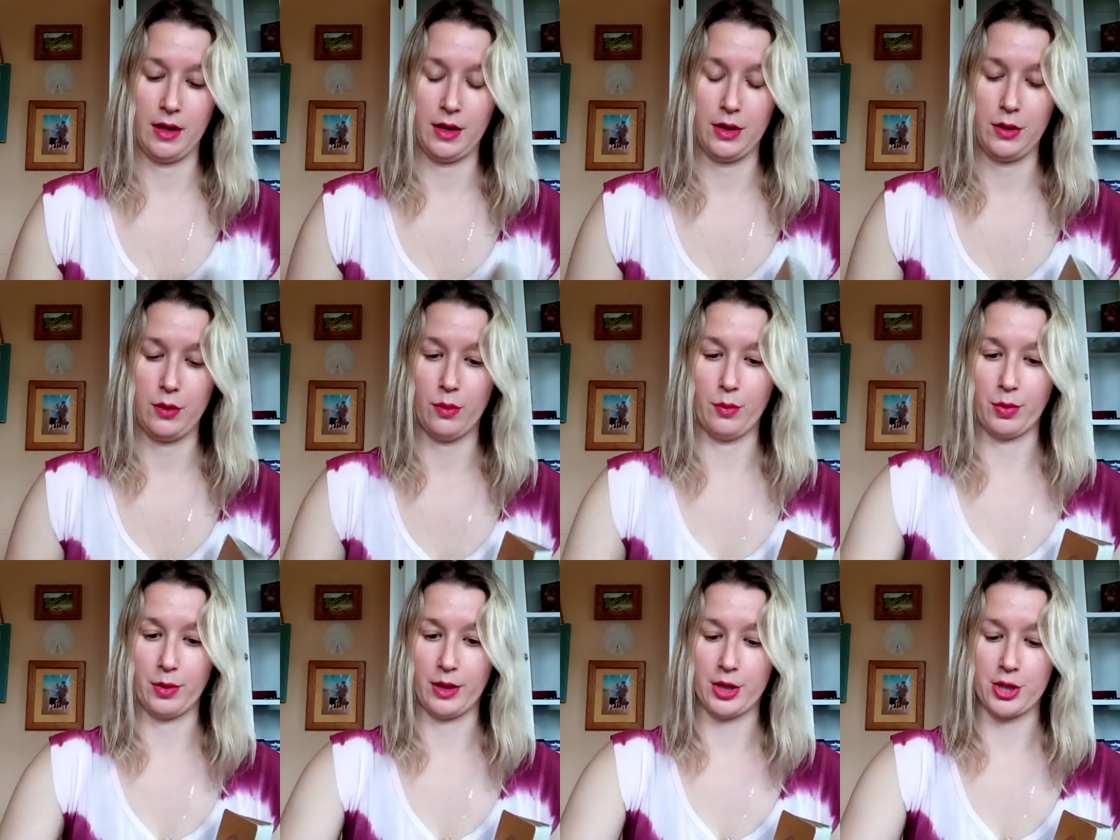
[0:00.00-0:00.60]
You
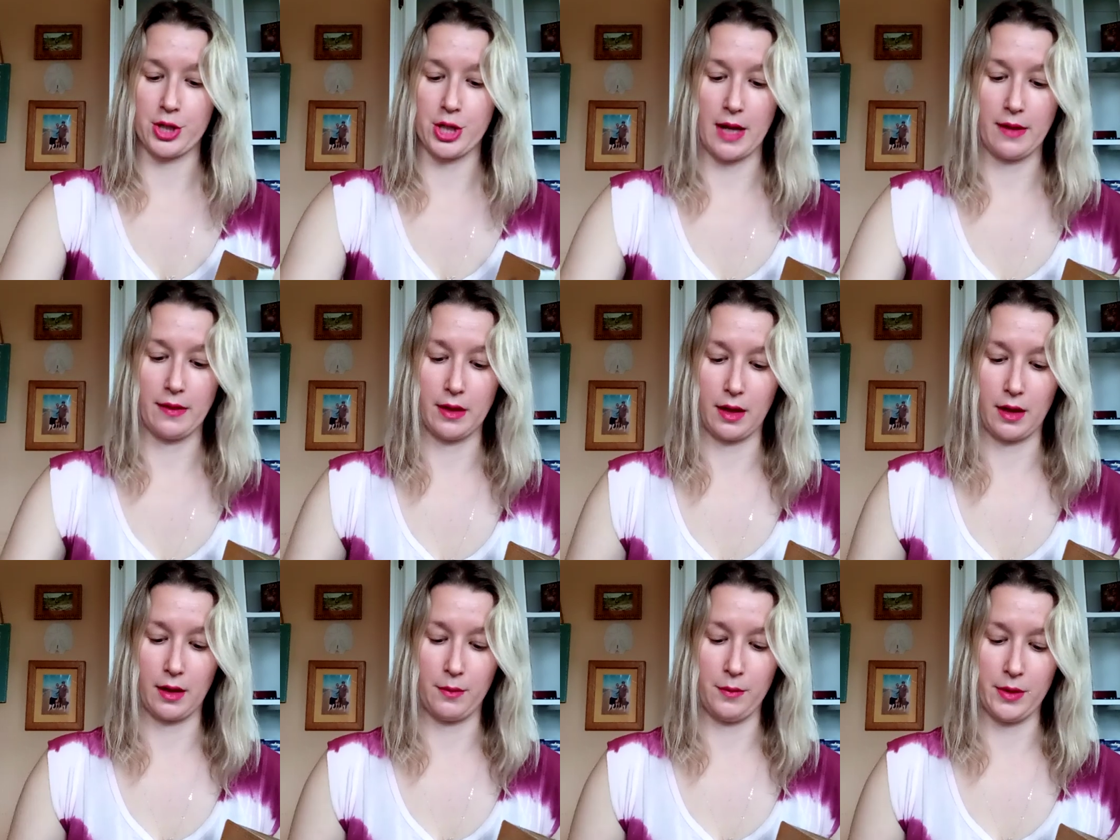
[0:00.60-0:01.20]
appreciate
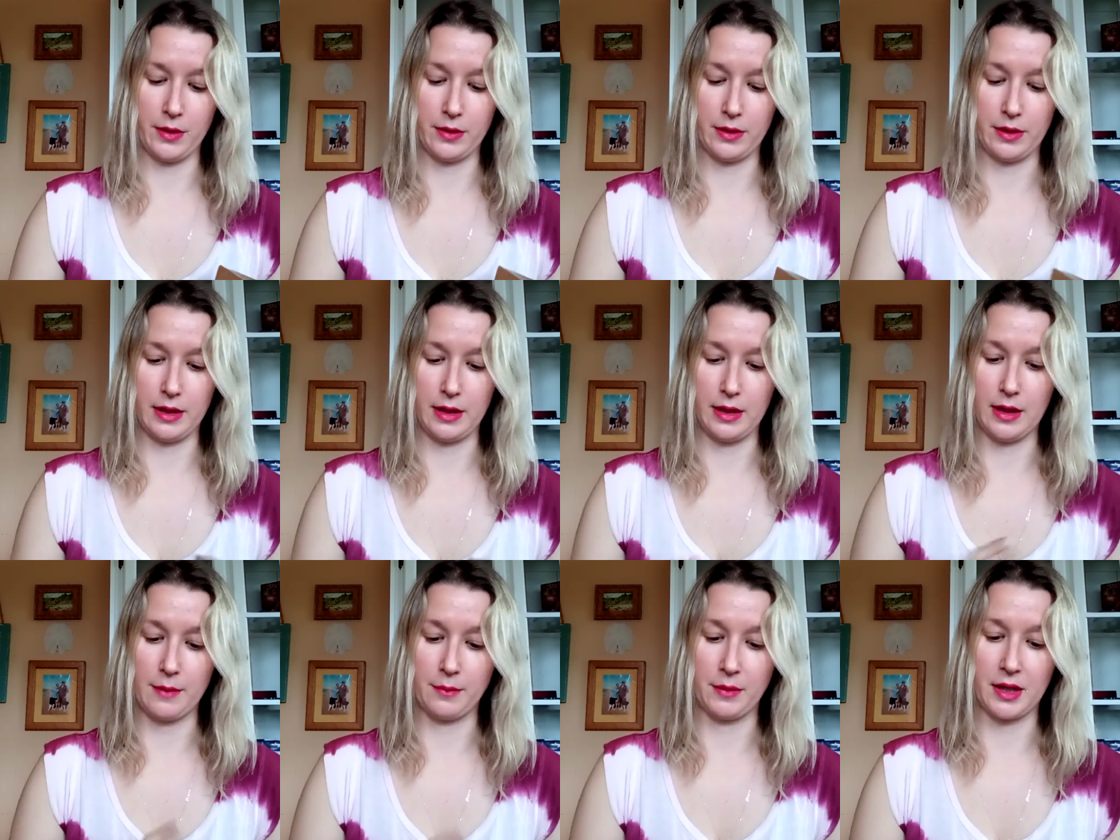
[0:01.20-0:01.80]
the
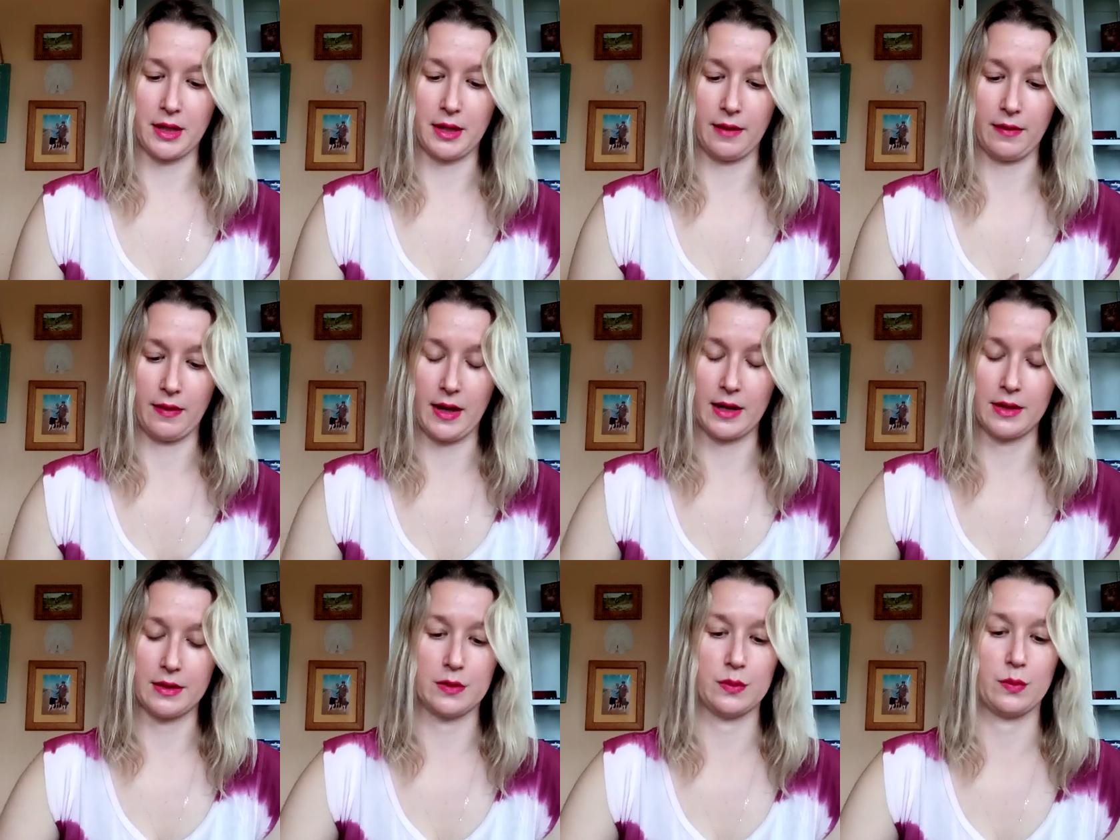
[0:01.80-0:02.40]
community. I'm getting
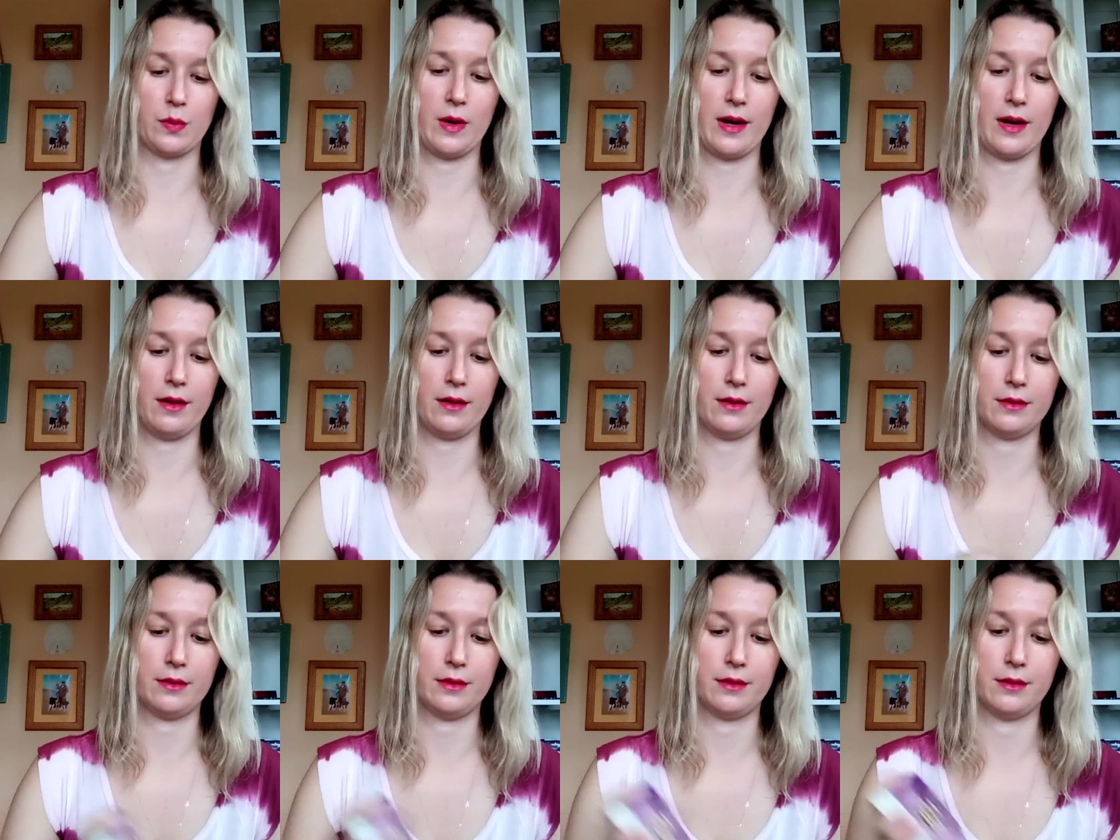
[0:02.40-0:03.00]
that as well.